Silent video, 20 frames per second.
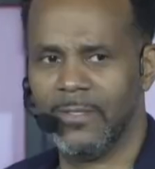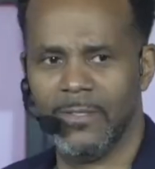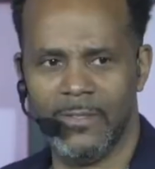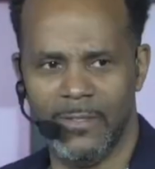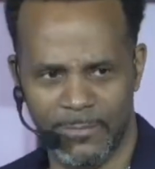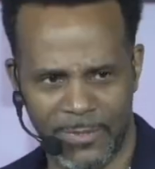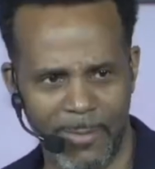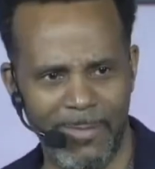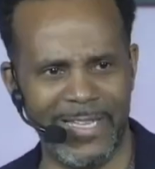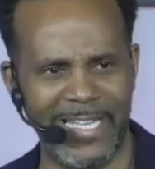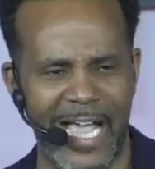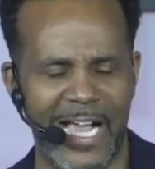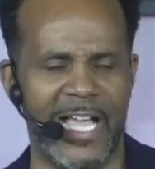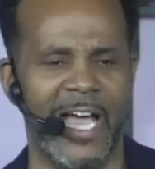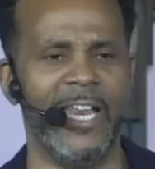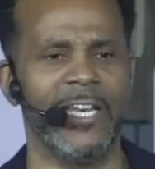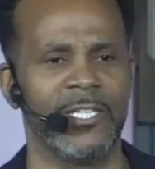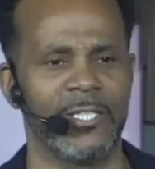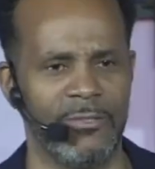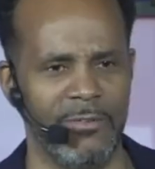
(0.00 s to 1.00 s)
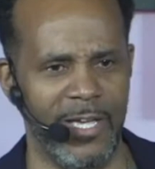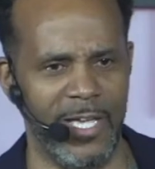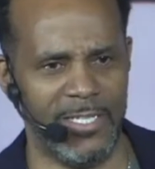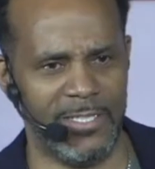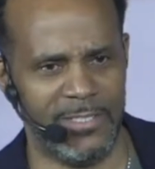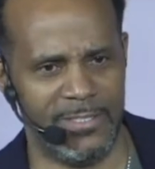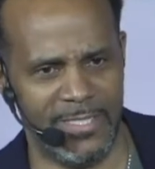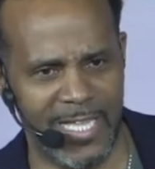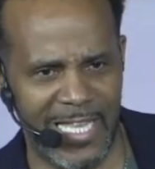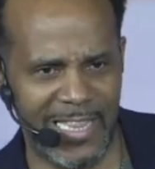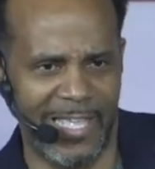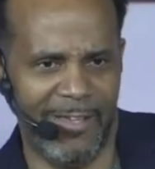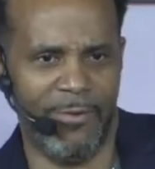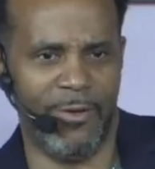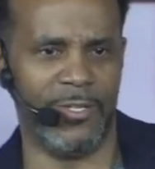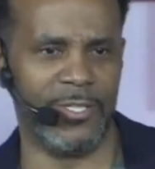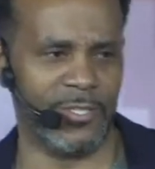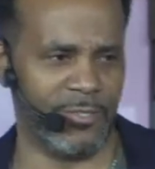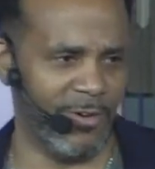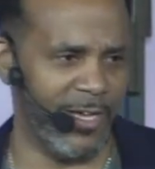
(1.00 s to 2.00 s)
I'm talking about that kind of stress, that level
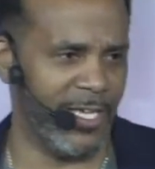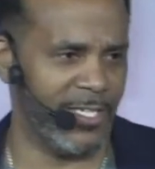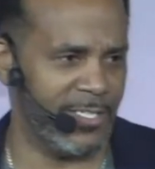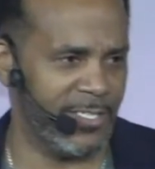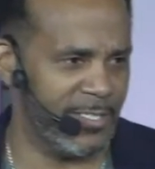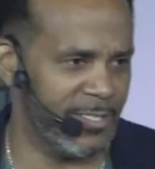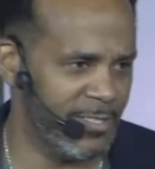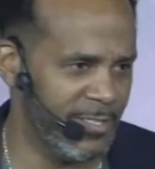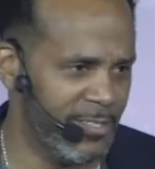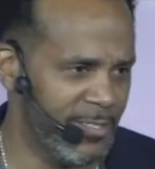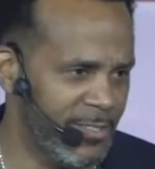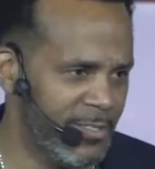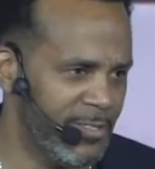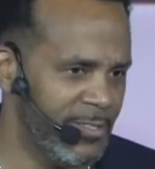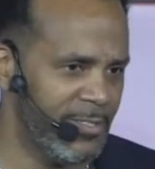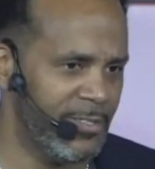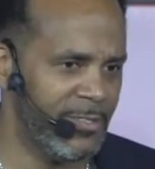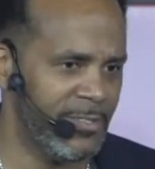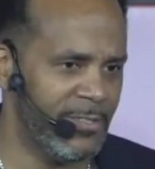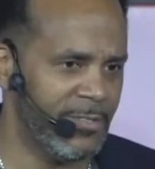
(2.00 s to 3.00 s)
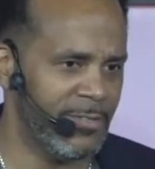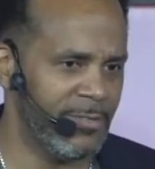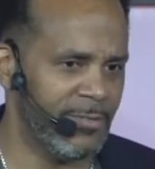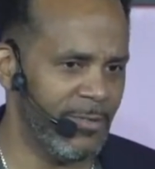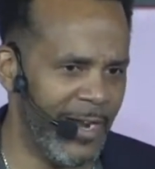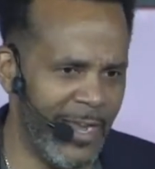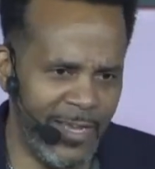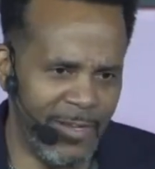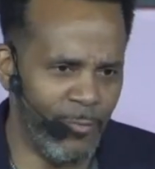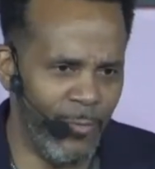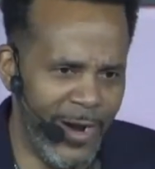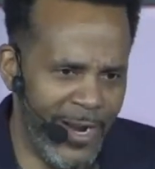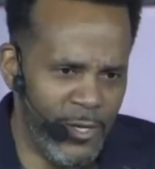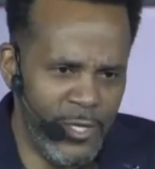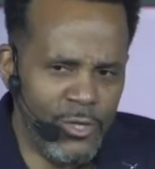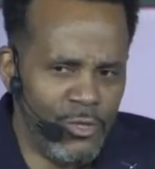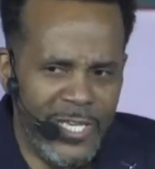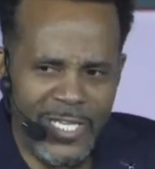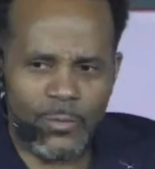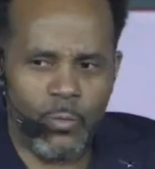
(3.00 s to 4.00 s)
of stress, right? Where
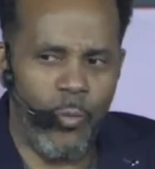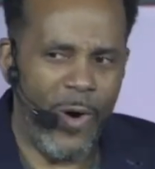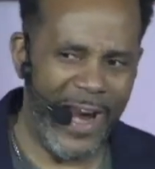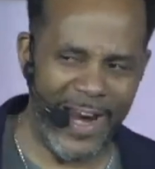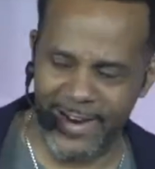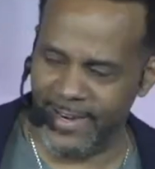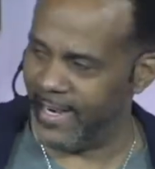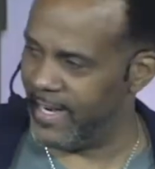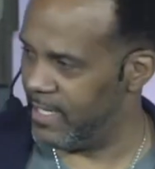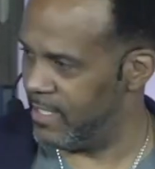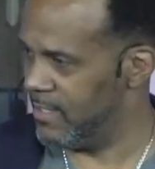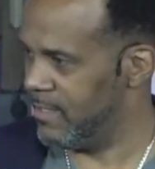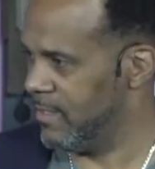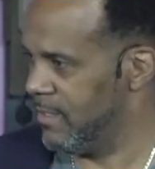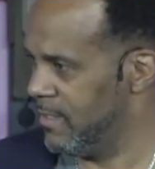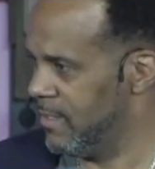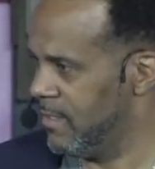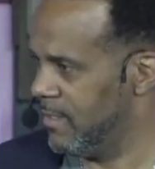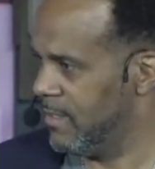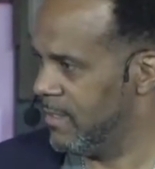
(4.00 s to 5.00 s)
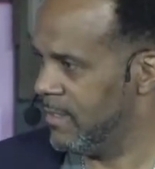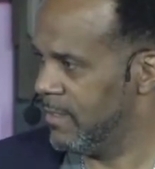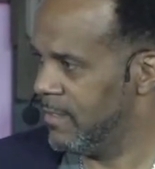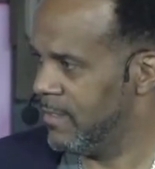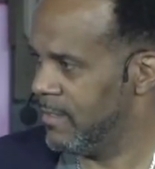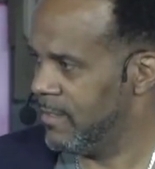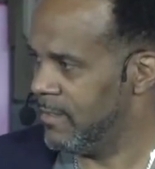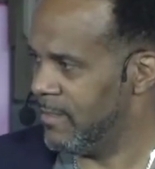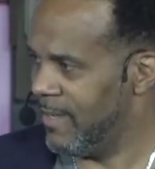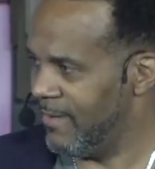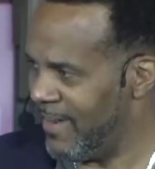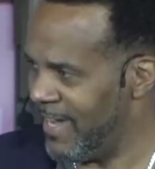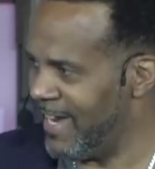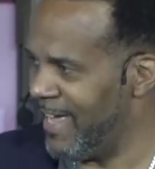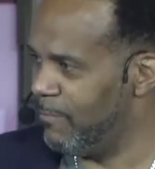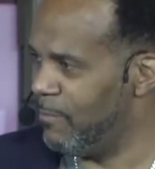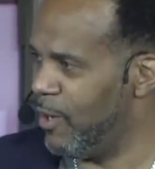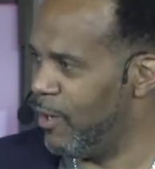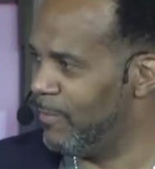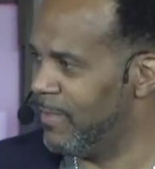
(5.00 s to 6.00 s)
you just wearing it. You ever had
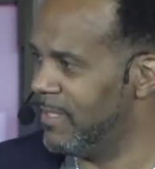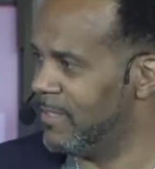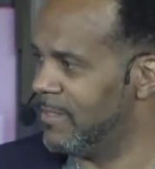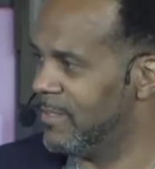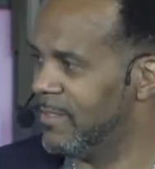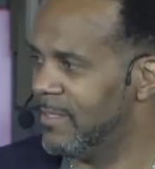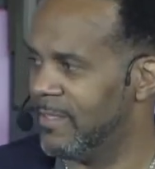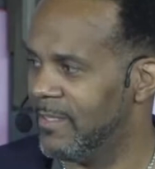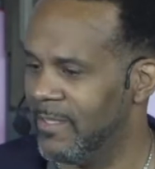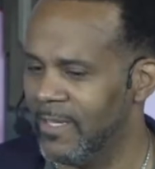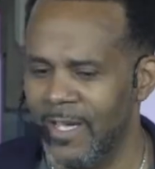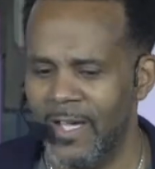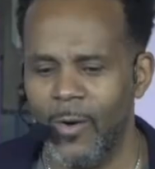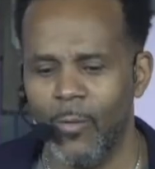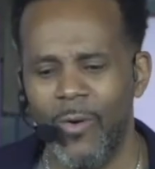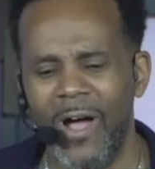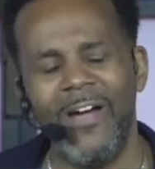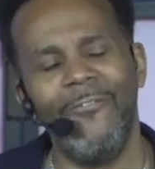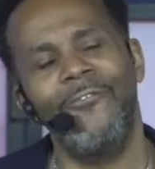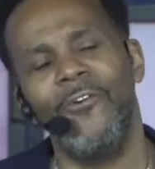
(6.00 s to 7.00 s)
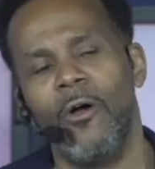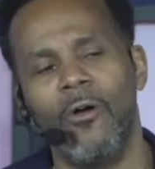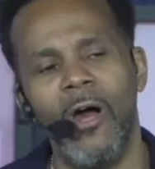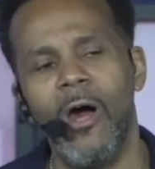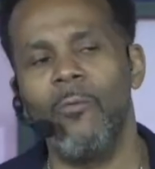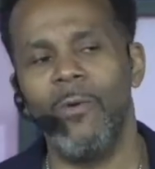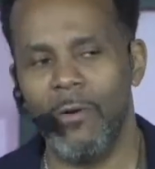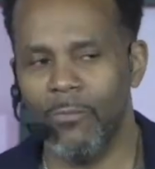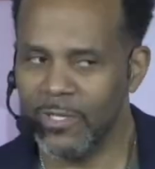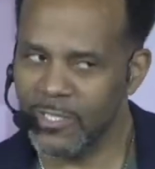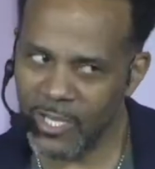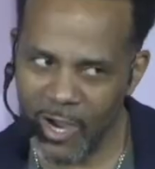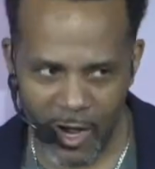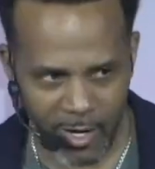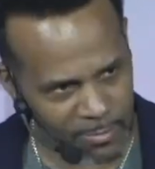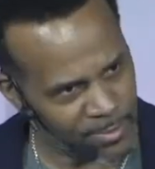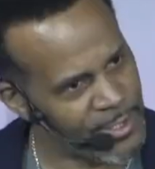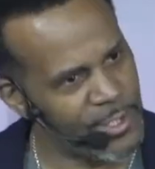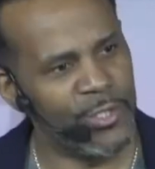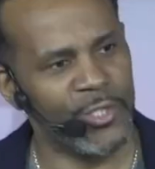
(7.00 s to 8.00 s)
that moment? Why folk always want to
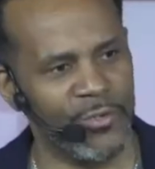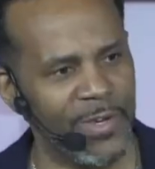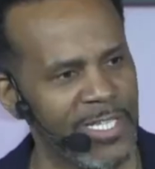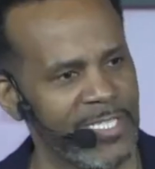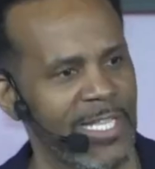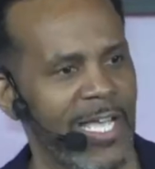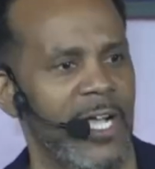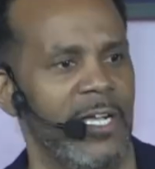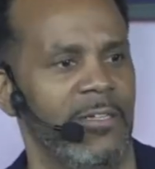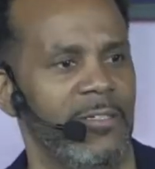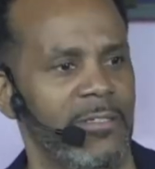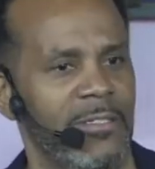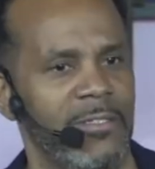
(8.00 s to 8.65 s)
talk when you stressed out?